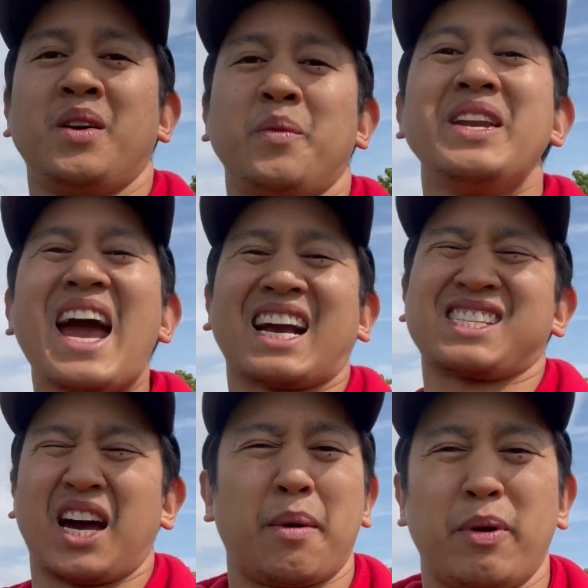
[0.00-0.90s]
We next
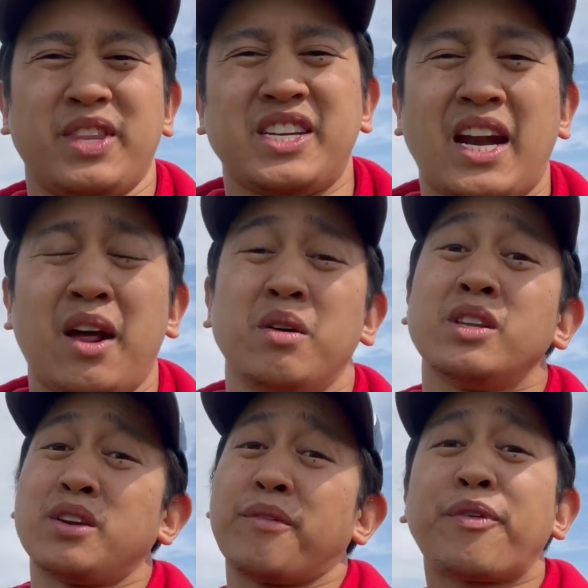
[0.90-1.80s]
got a birthday shout
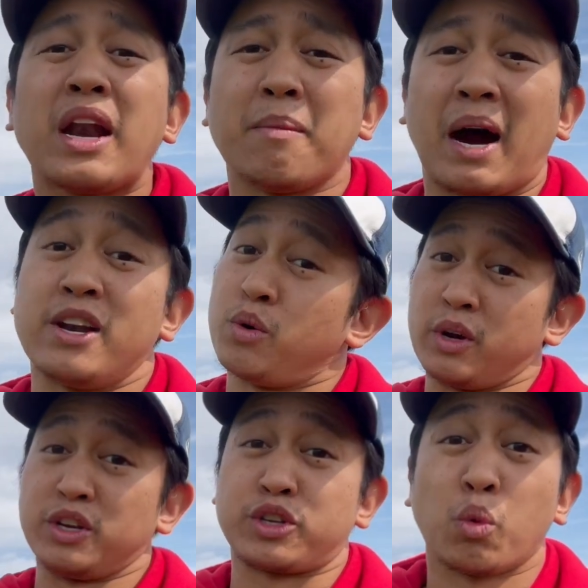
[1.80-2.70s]
out to a friend of mine who I
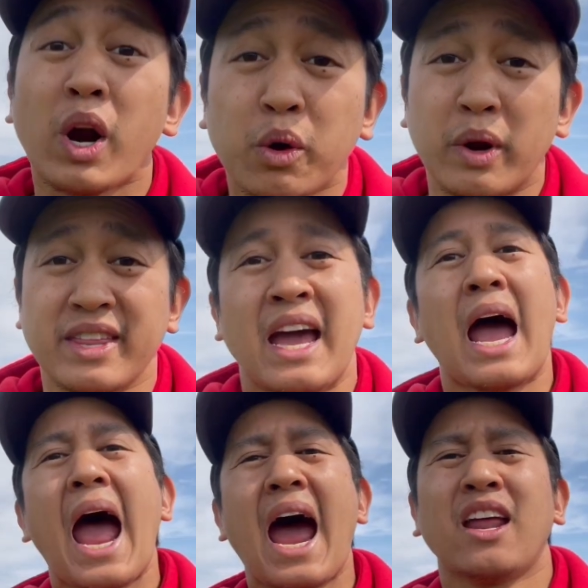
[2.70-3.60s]
used to work with
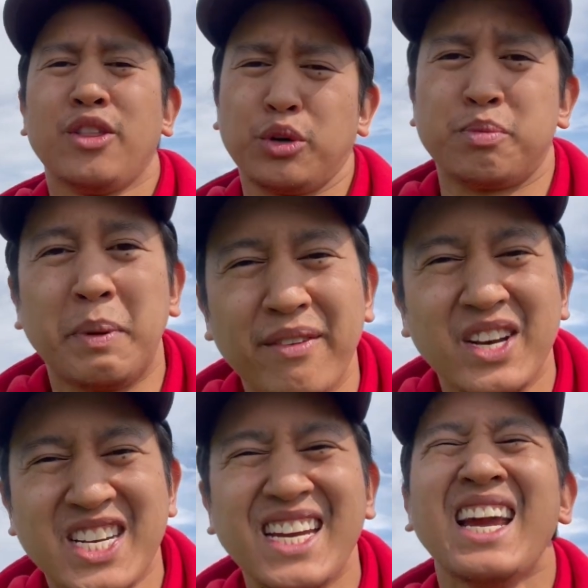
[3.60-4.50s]
at those
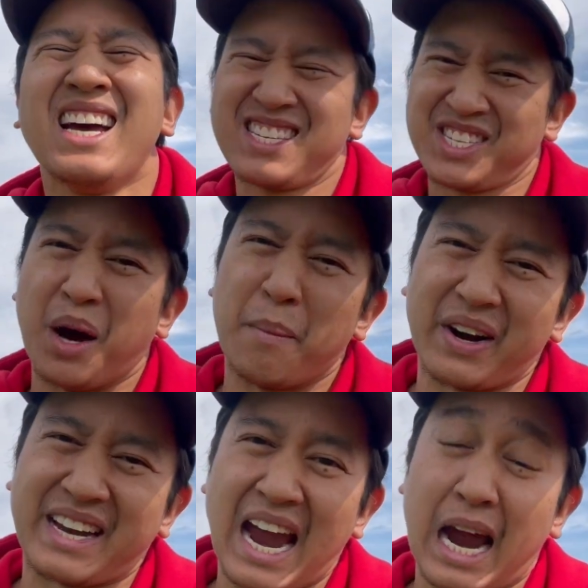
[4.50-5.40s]
BVG summer
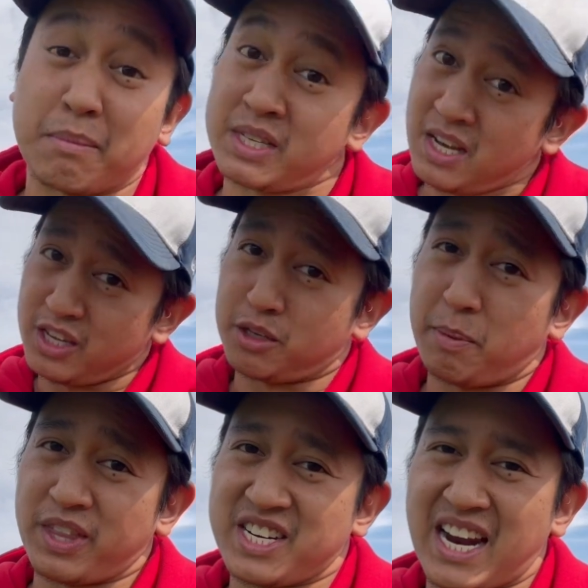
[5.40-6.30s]
camps. This
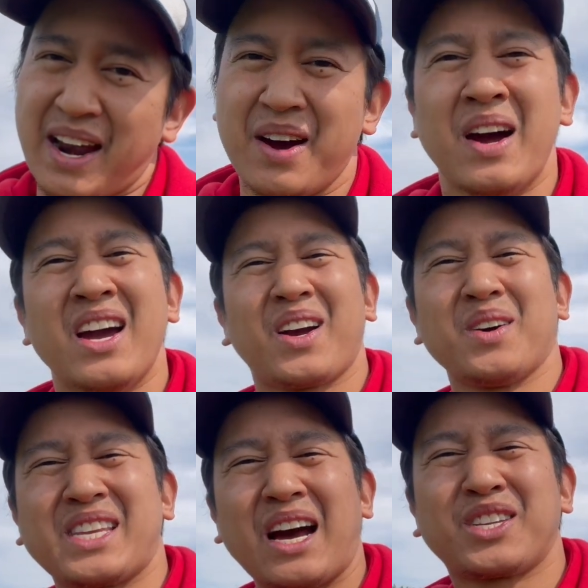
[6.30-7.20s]
birthday shout out
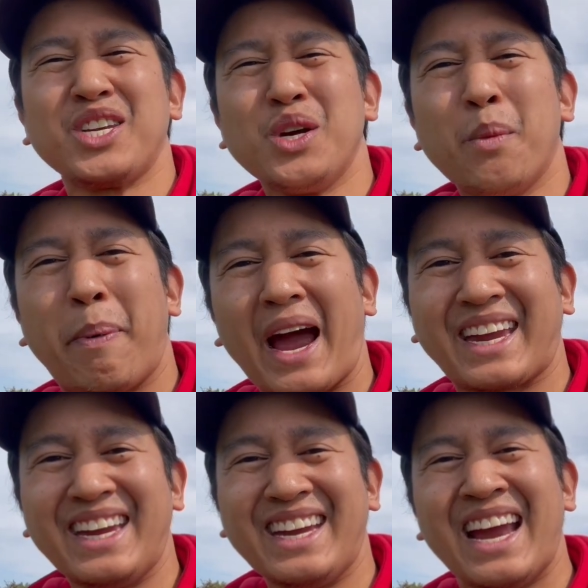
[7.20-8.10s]
goes out to you,
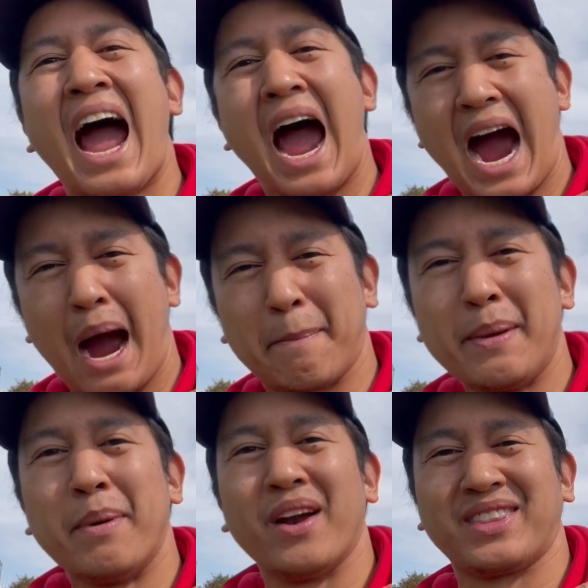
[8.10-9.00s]
Becky. Happy
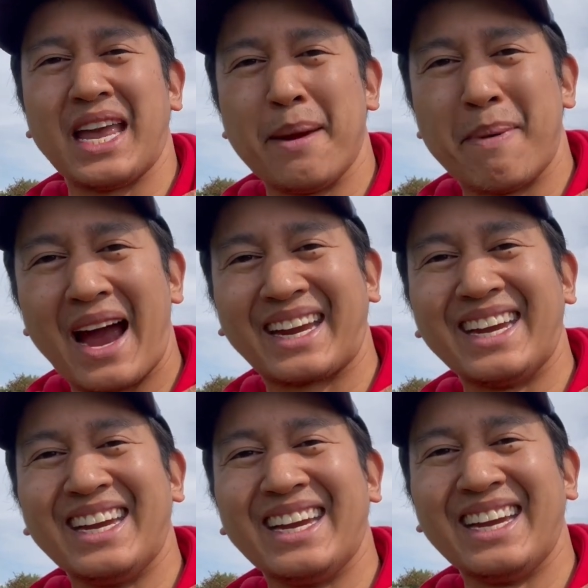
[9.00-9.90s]
birthday,
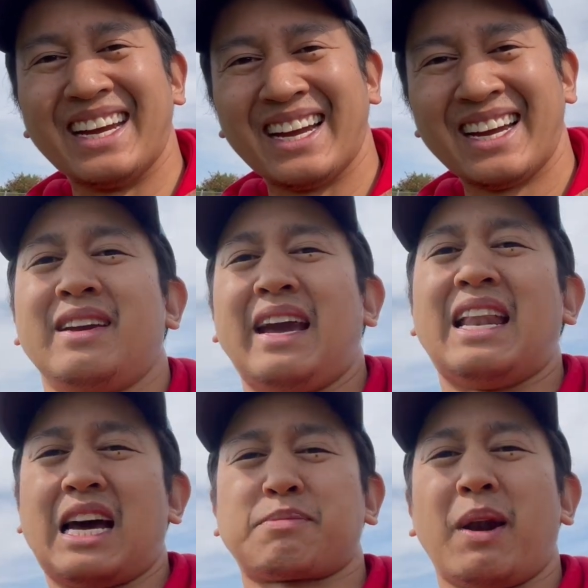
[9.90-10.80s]
Becky. And
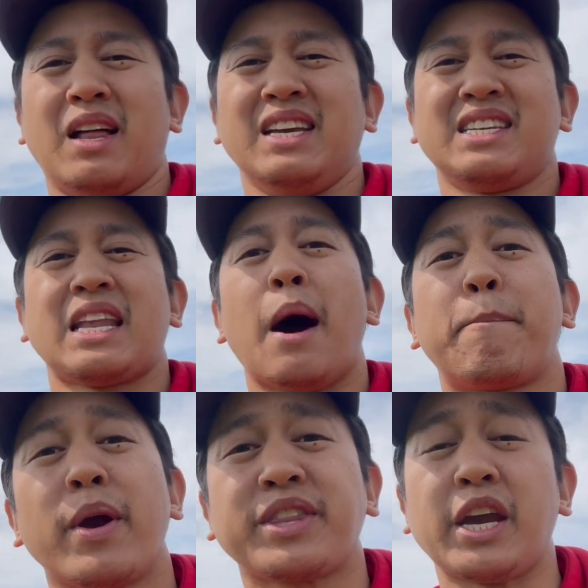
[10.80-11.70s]
last but not least, a
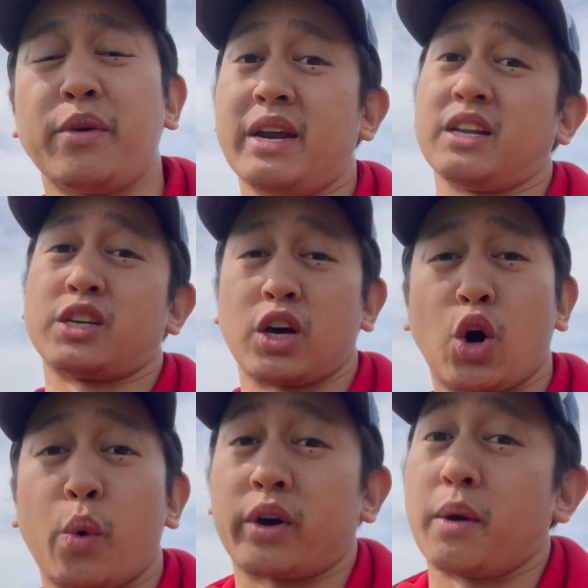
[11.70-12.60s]
birthday greeting to a
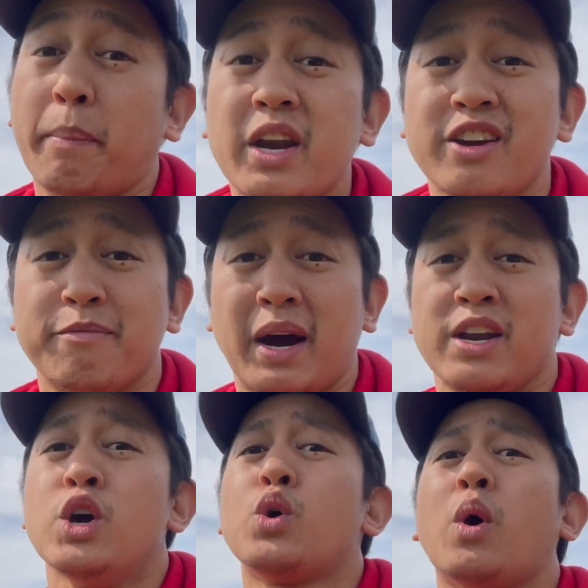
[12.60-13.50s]
coworker buddy of mine
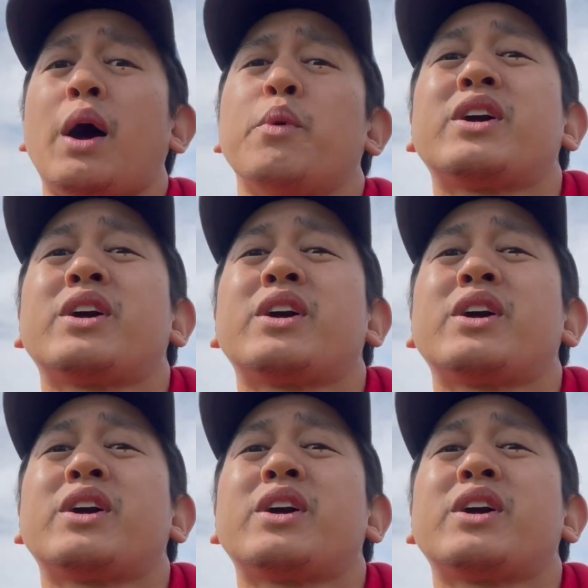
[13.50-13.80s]
who I will